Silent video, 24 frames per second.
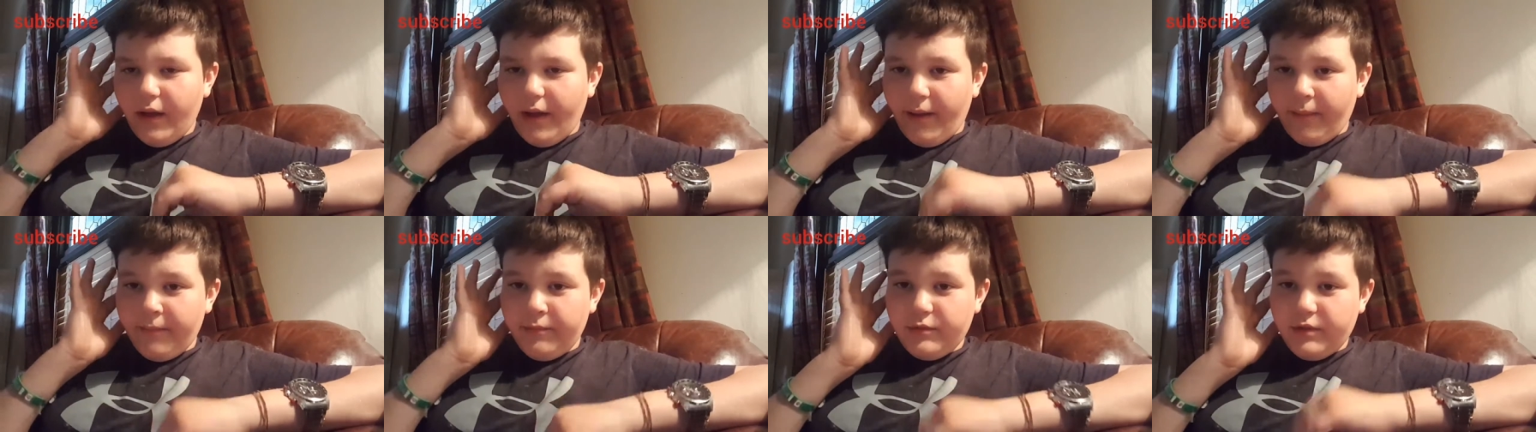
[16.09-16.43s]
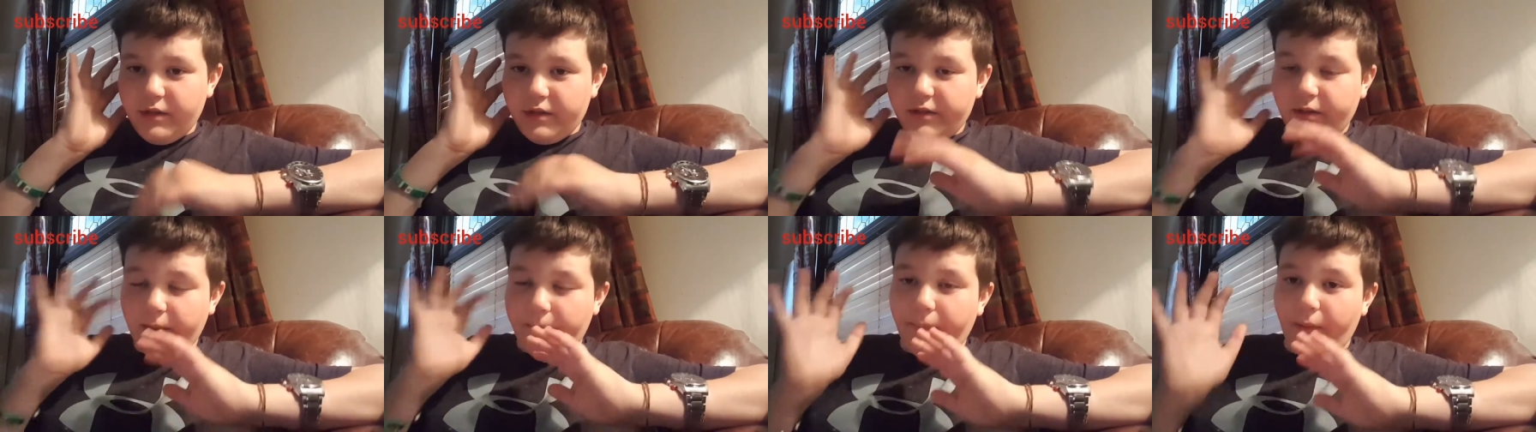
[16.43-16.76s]
I'm
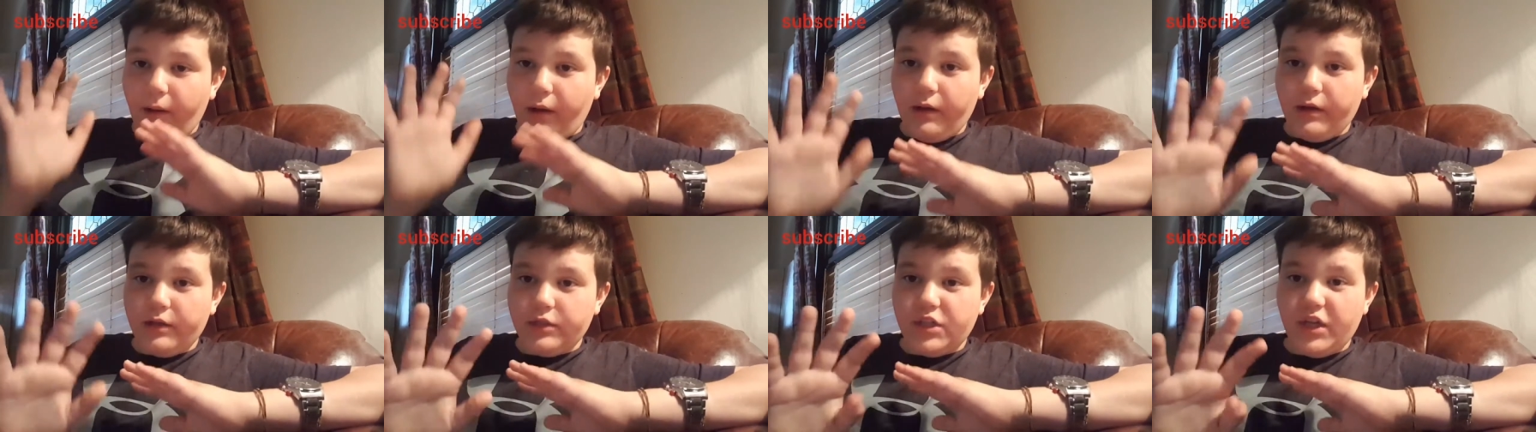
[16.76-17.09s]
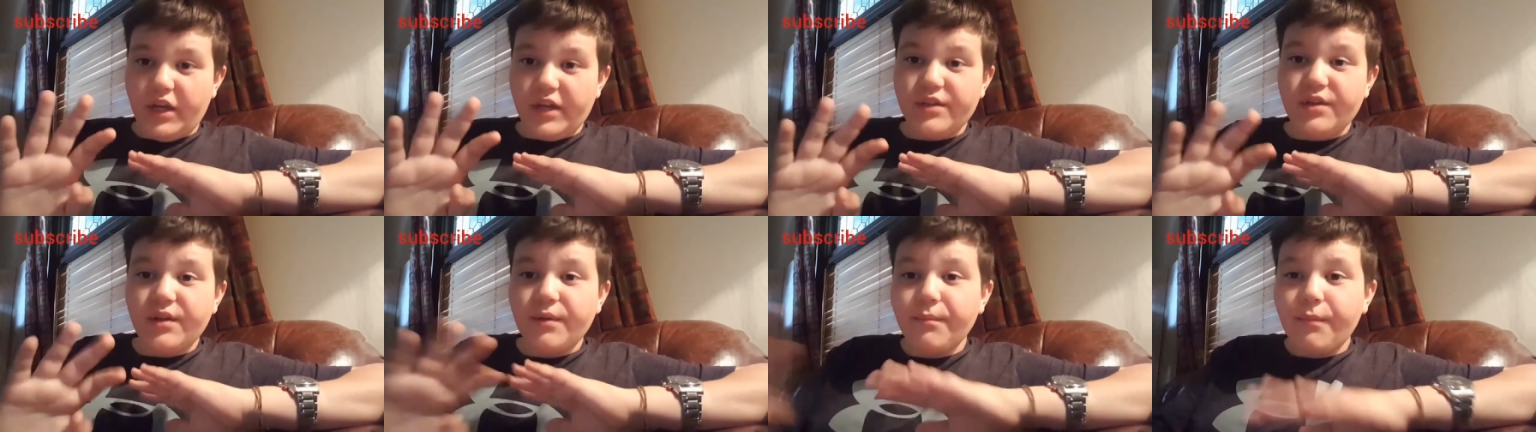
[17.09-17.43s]
just
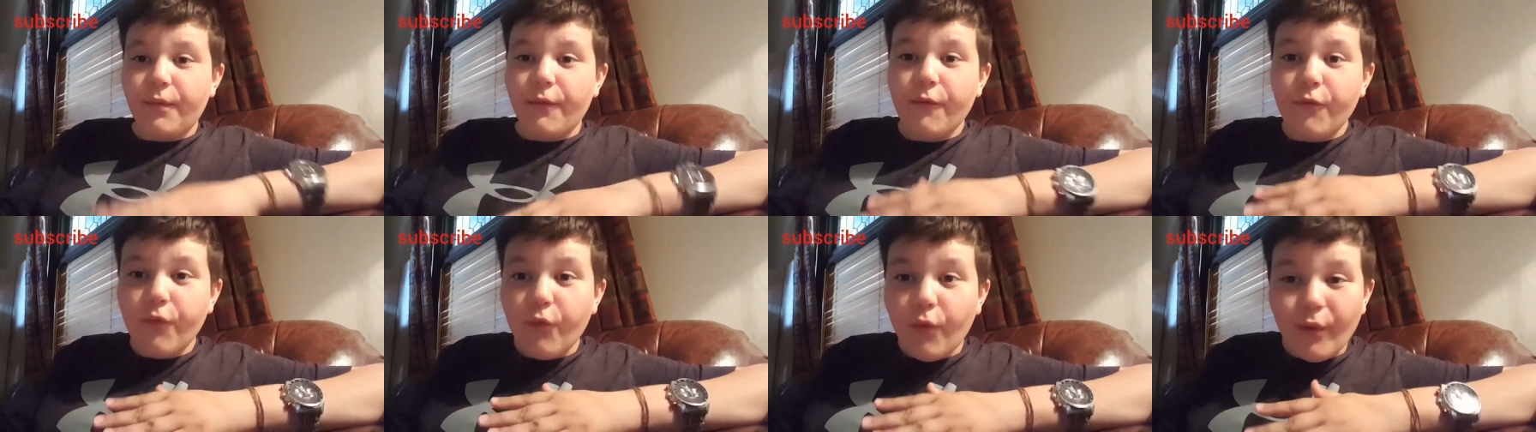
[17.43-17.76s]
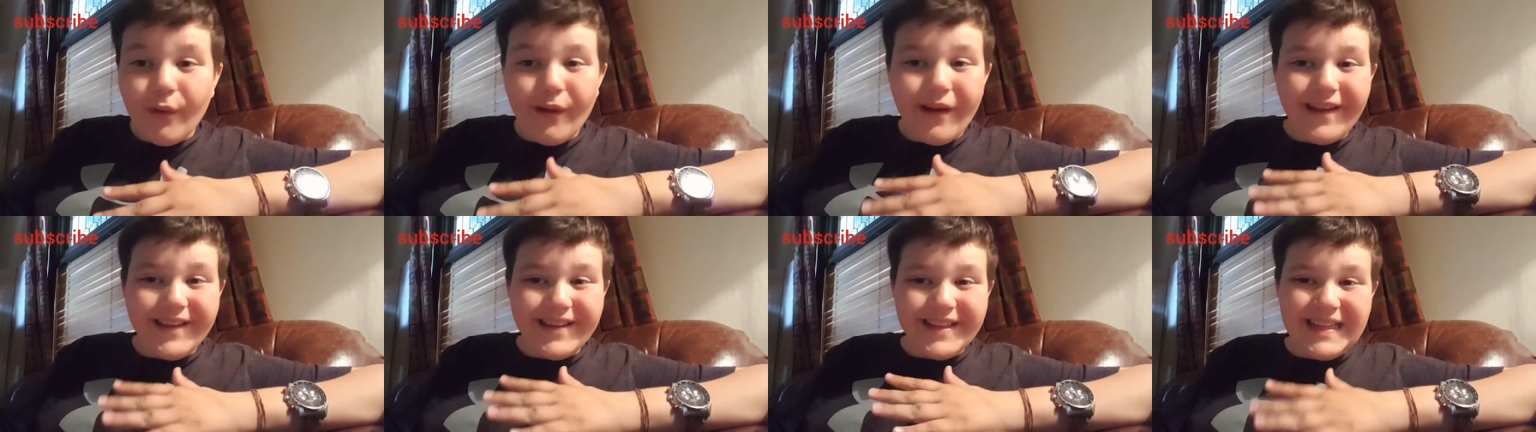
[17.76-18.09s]
apologizing
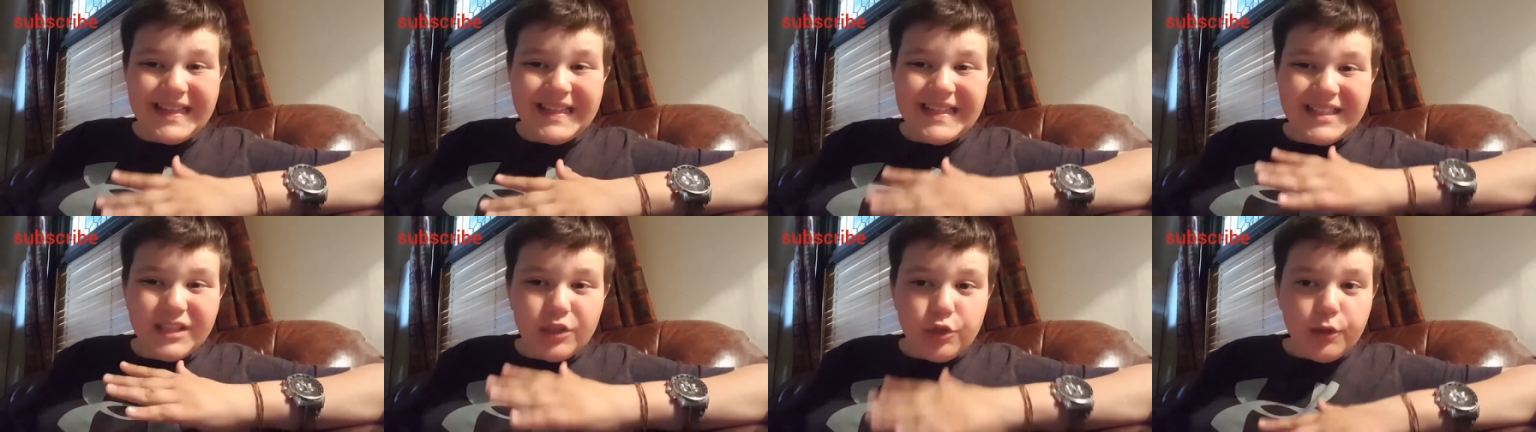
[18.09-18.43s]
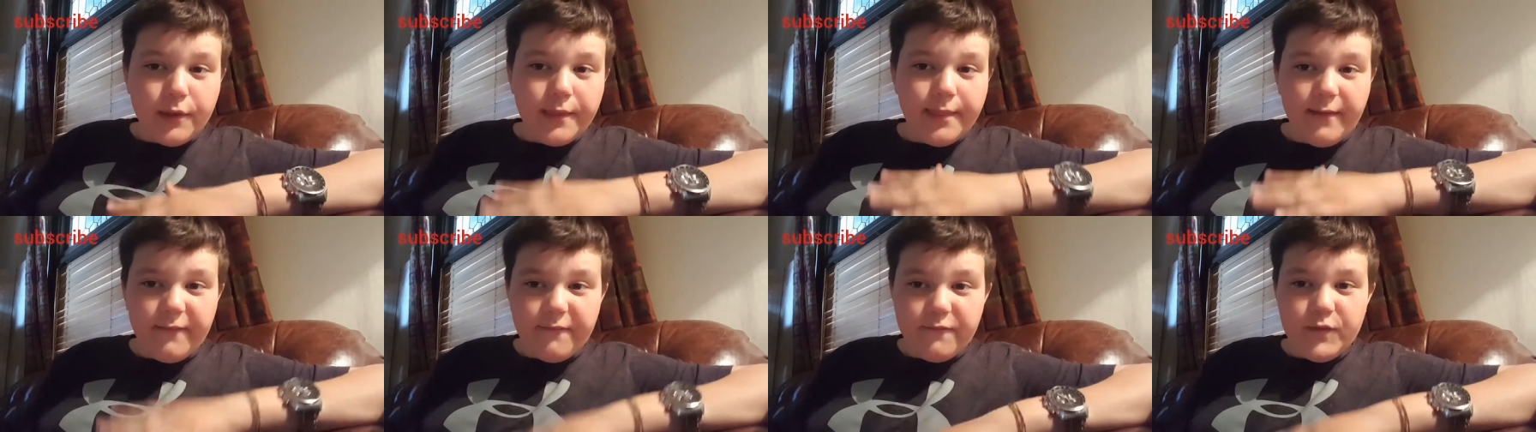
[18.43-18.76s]
before I get
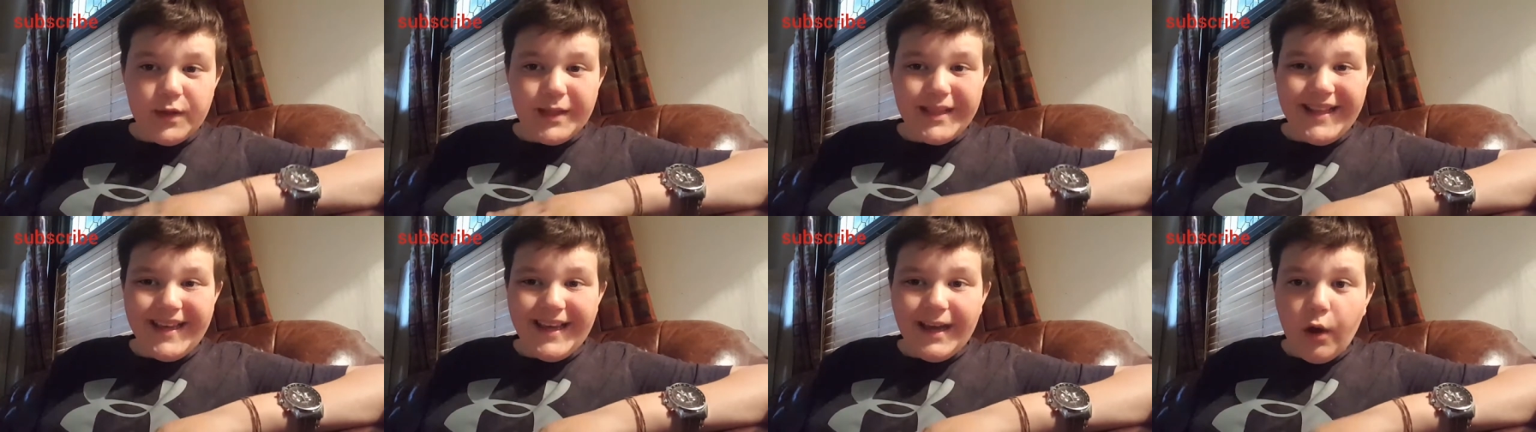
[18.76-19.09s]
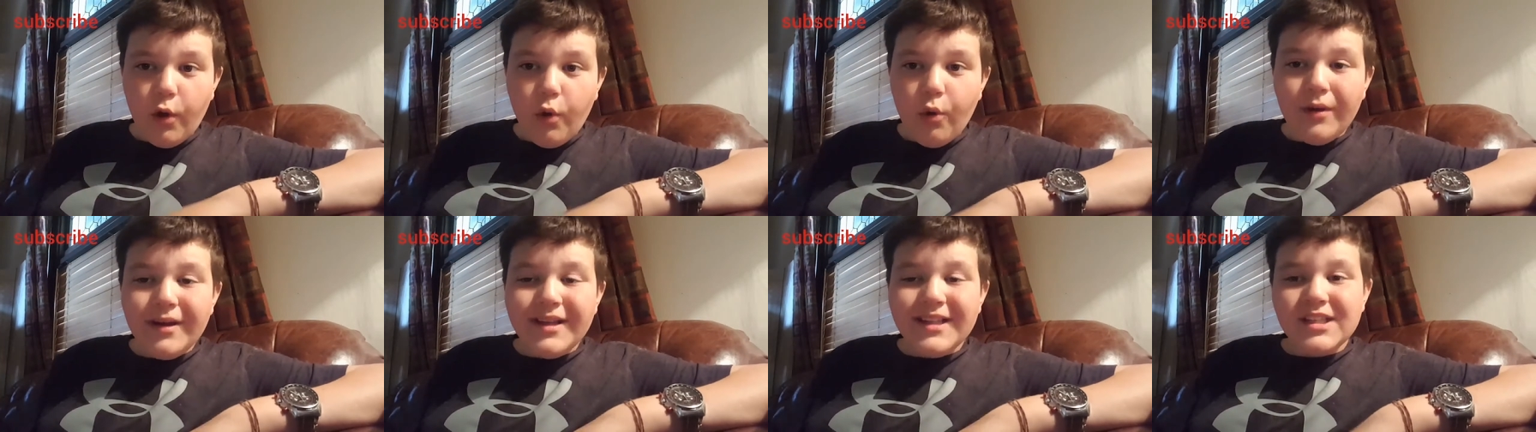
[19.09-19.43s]
into the
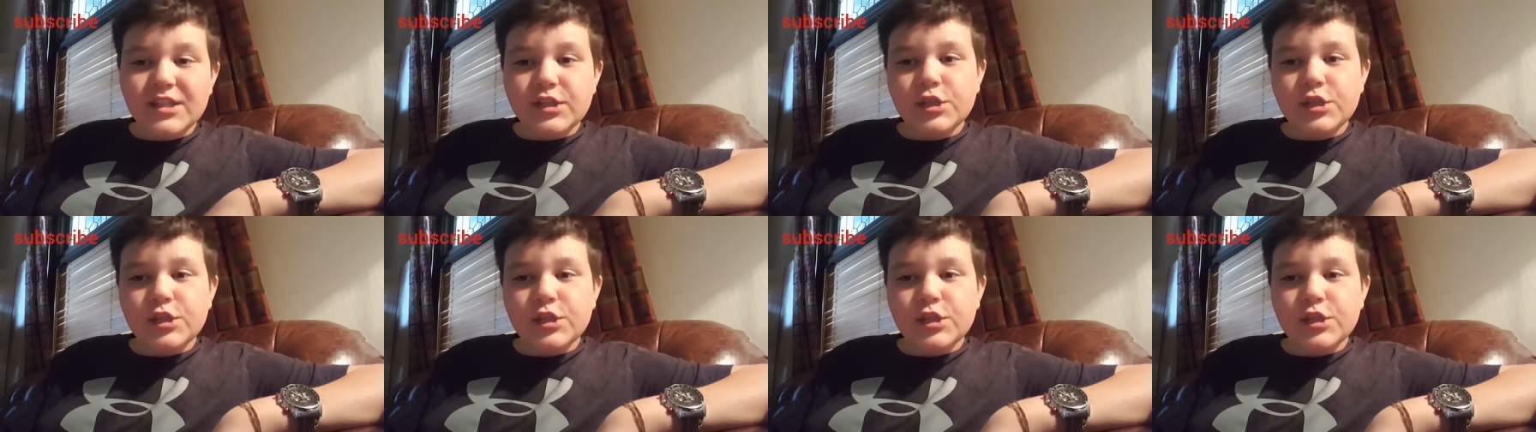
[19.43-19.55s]
video.